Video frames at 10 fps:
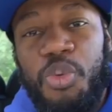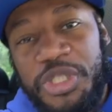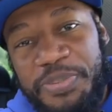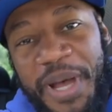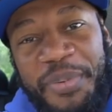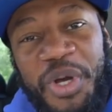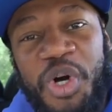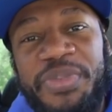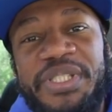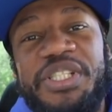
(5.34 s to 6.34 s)
What's poppin',
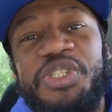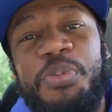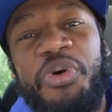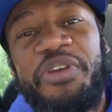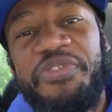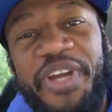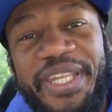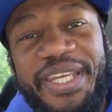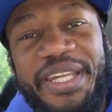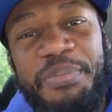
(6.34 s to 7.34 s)
homies? It's your boy
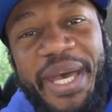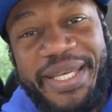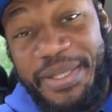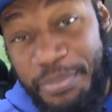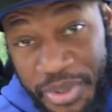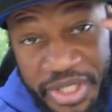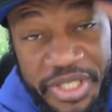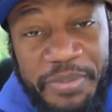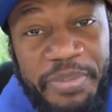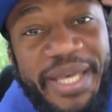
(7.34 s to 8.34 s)
Frank Nitty back in the
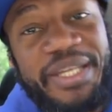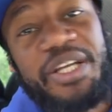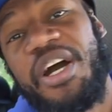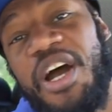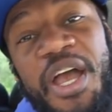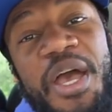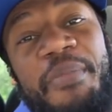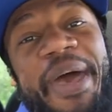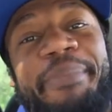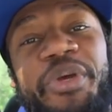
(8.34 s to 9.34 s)
building, back in the car,
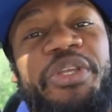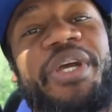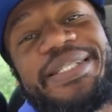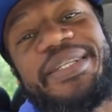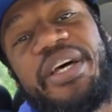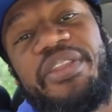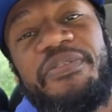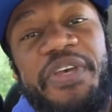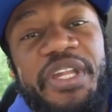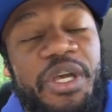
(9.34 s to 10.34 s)
back bringing you guys another
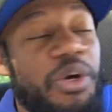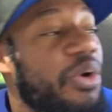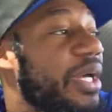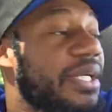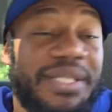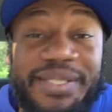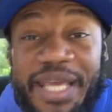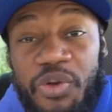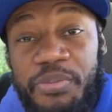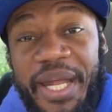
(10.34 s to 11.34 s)
video.
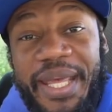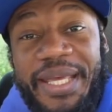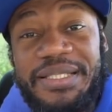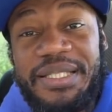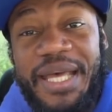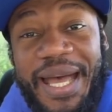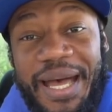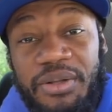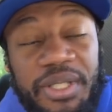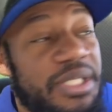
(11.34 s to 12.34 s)
Today we about to head to the
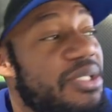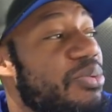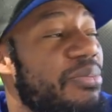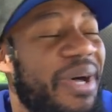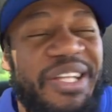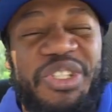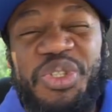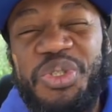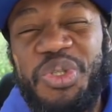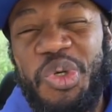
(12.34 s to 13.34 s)
outlets. We about
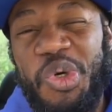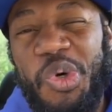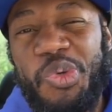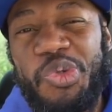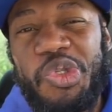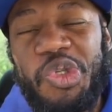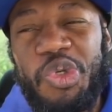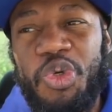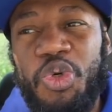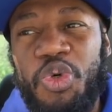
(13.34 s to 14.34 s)
to go
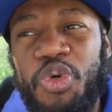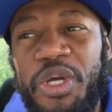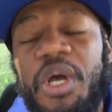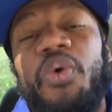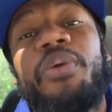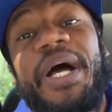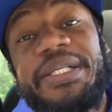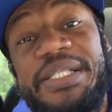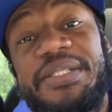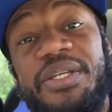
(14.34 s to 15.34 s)
to, we about to
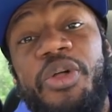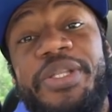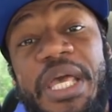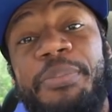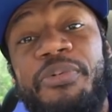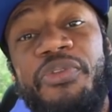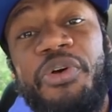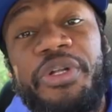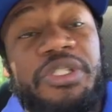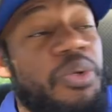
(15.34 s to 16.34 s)
essentially go to Tampa,
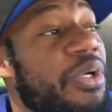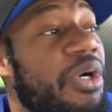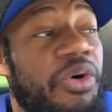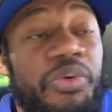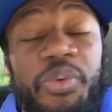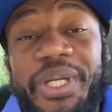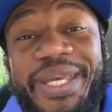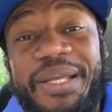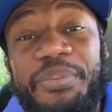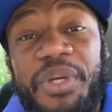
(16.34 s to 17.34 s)
Florida. So we're gonna go, we're gonna
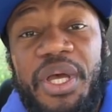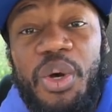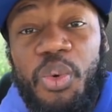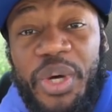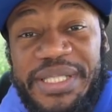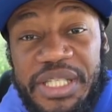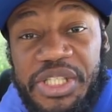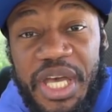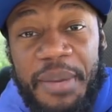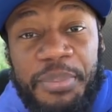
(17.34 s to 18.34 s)
hit up Wesley
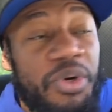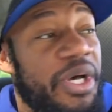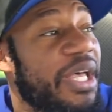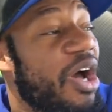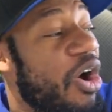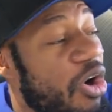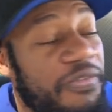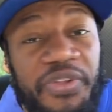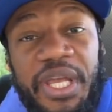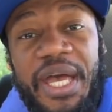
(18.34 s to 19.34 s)
Chapel and
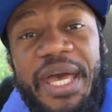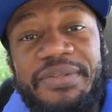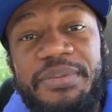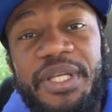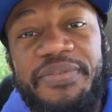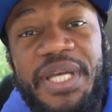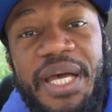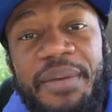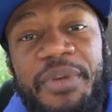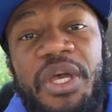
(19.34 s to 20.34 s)
hopefully I have some enough
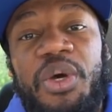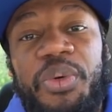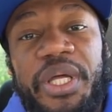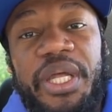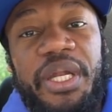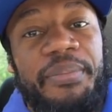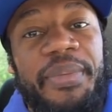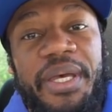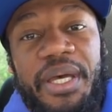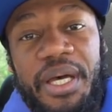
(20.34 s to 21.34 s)
time. We're gonna hit up
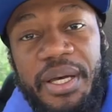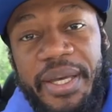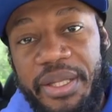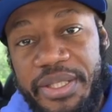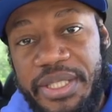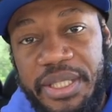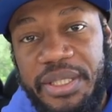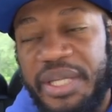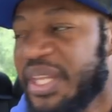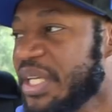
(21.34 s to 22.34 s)
uh, Ellington.
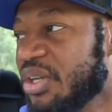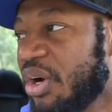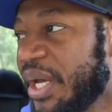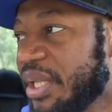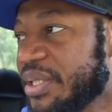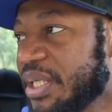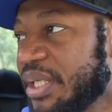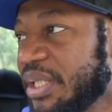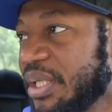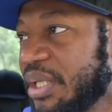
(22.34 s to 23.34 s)
I think it's called Ellington.